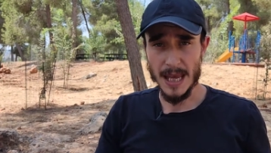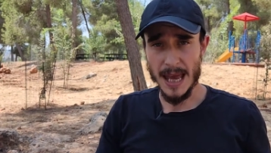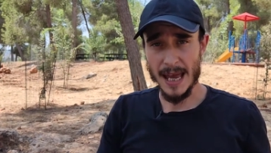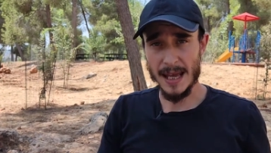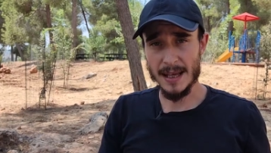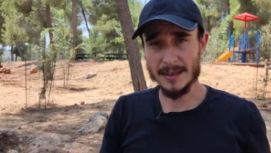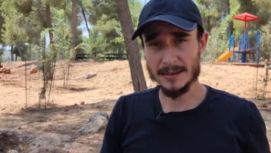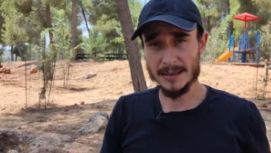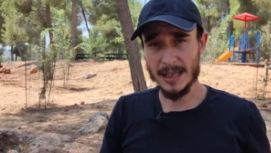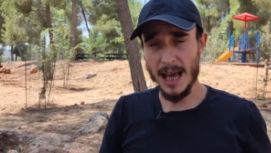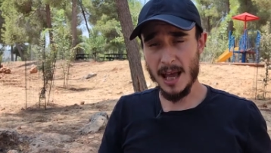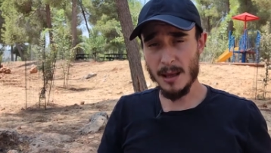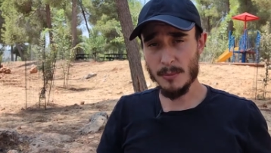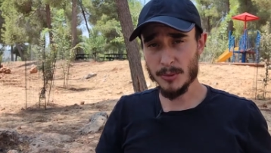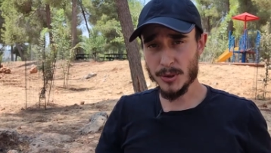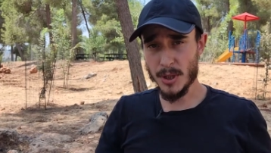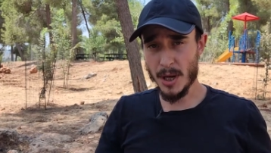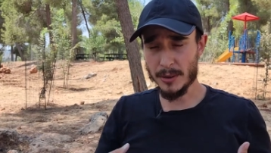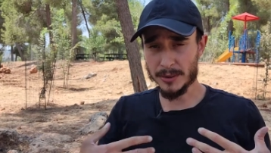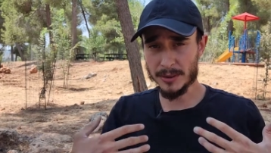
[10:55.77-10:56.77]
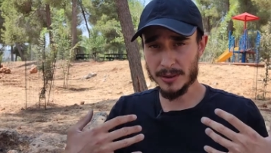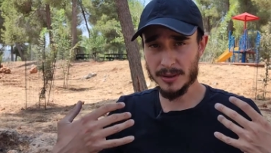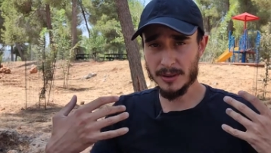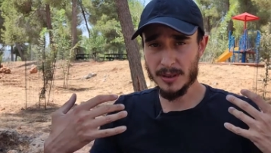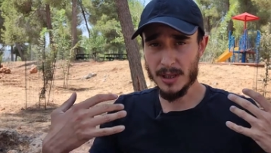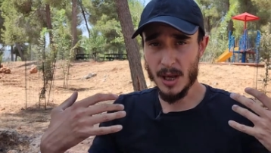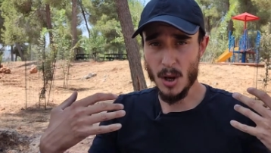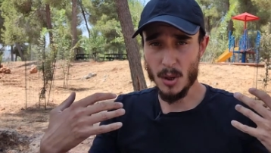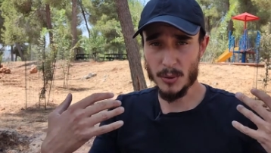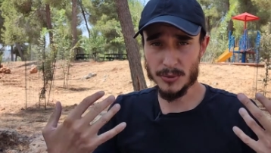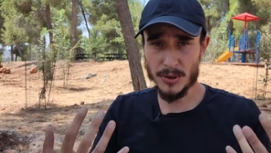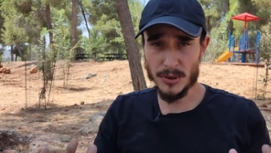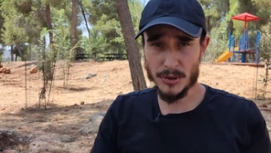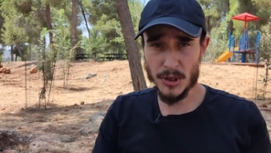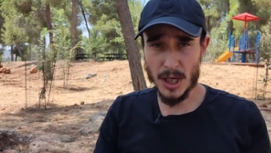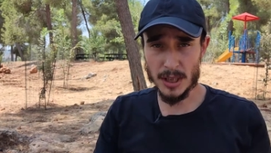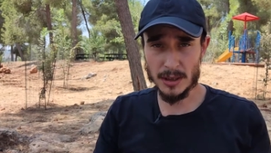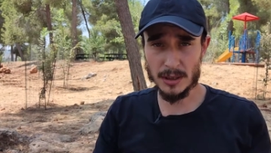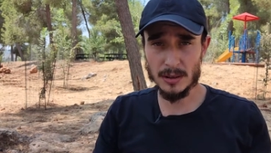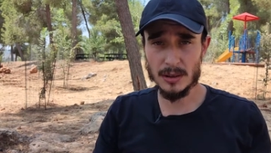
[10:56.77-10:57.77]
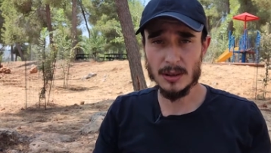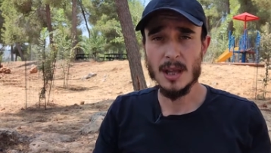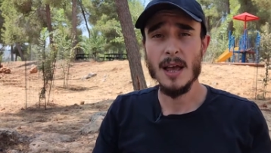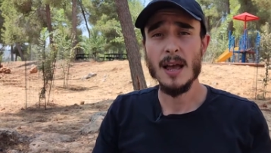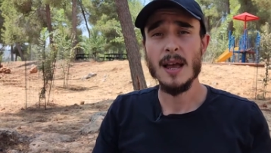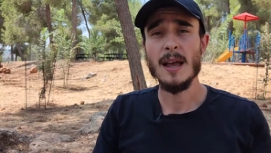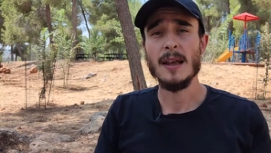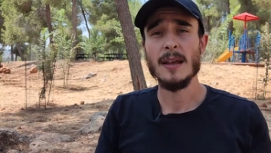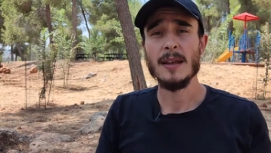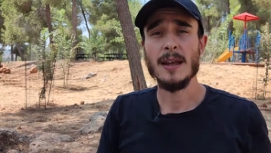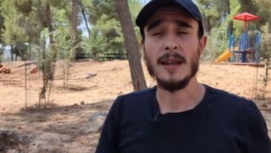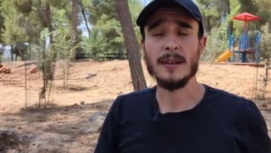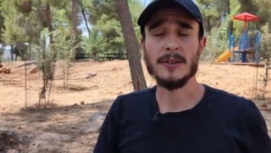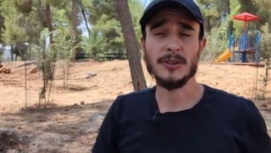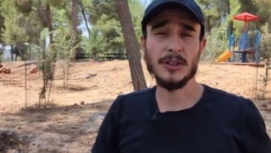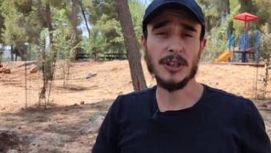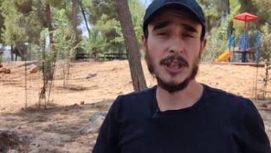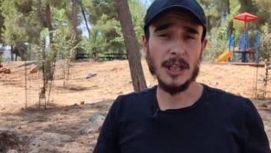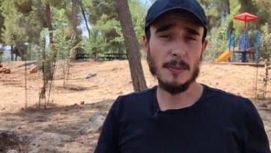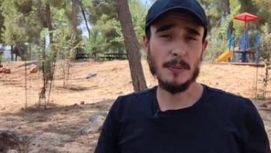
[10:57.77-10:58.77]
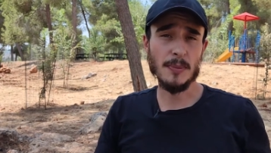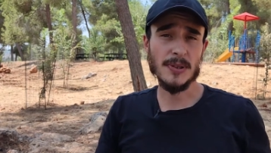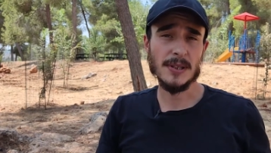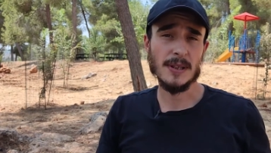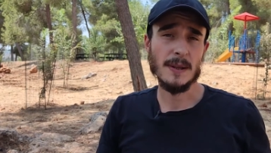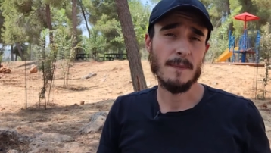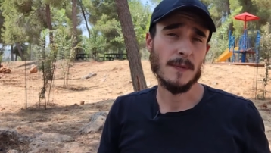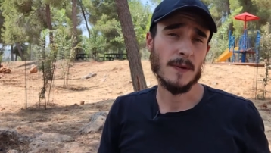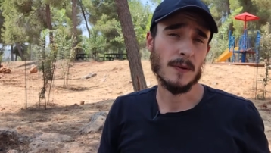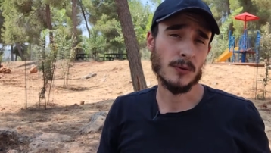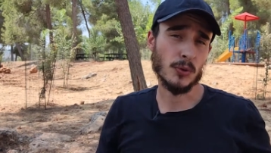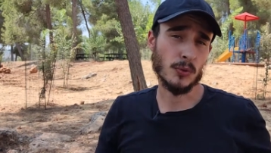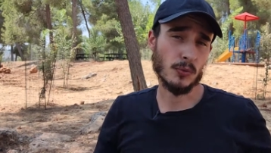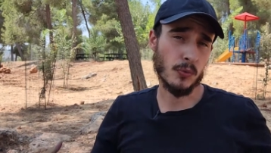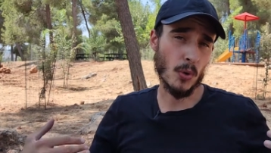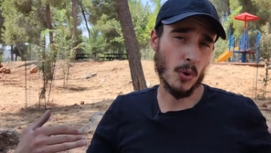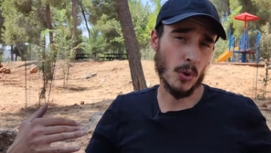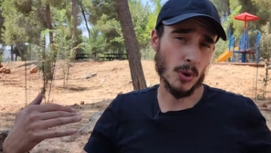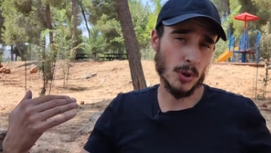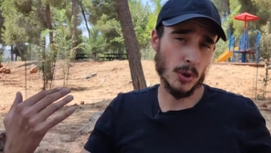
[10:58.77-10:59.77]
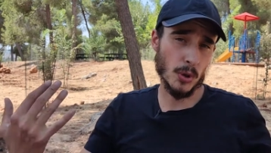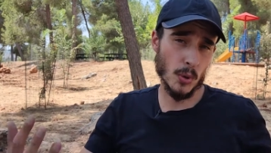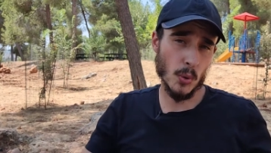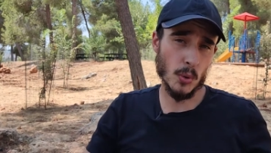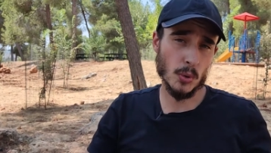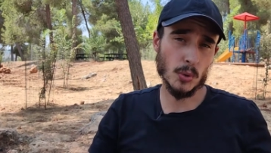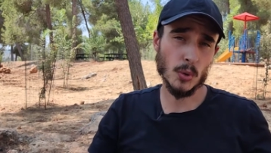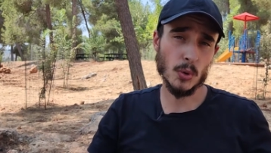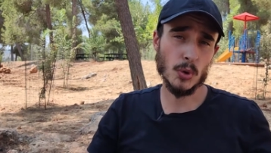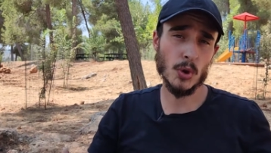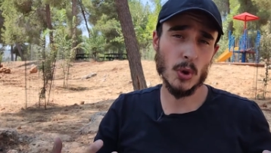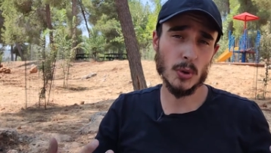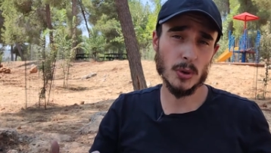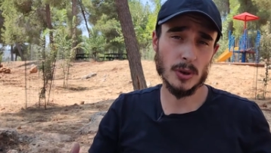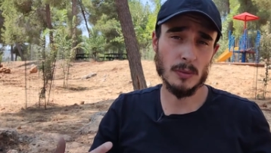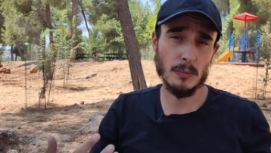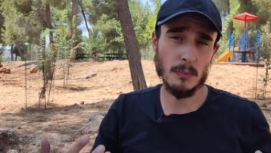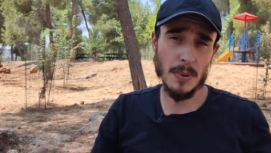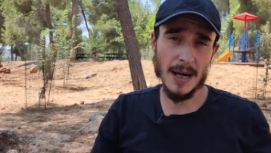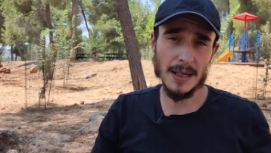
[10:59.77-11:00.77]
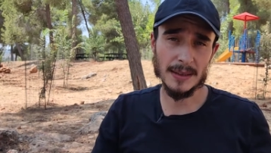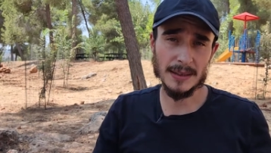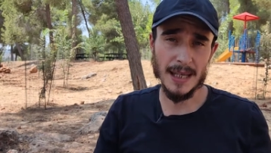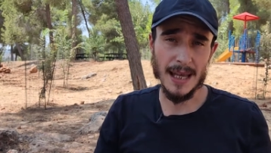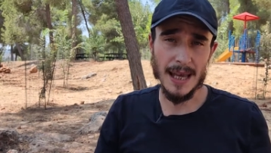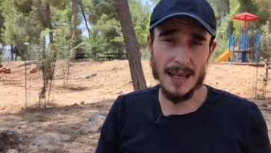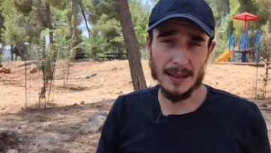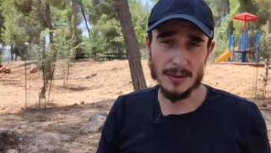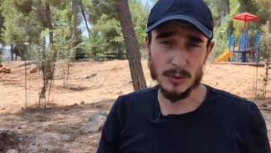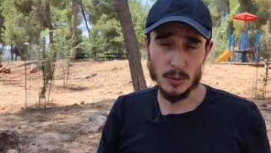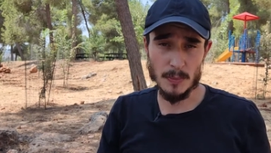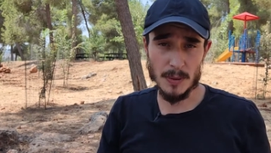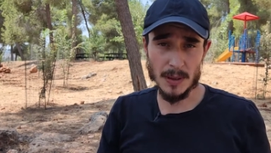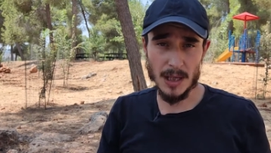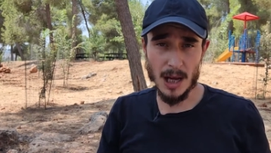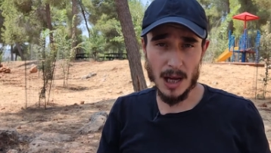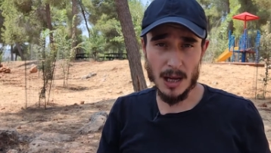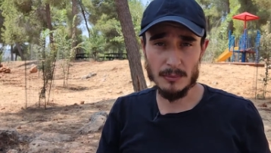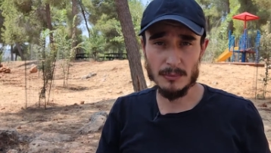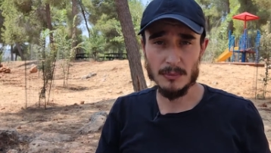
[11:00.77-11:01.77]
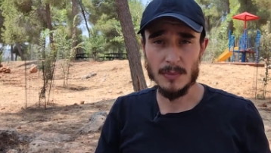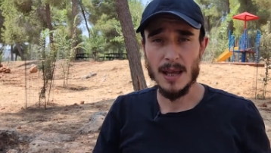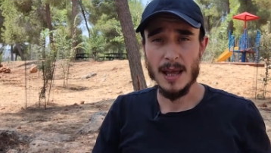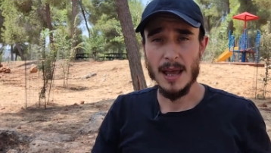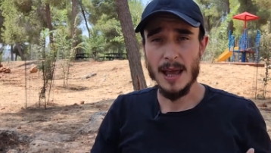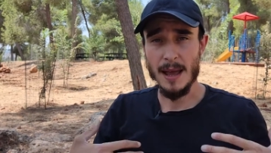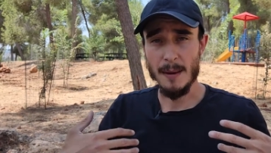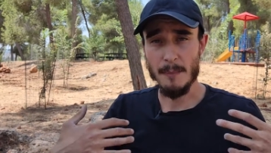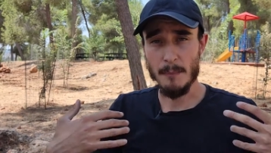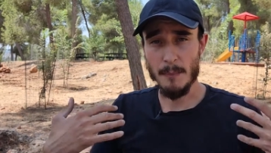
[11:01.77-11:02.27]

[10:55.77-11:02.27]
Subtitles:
And I am sharing on this channel tips for you to journal better and to become a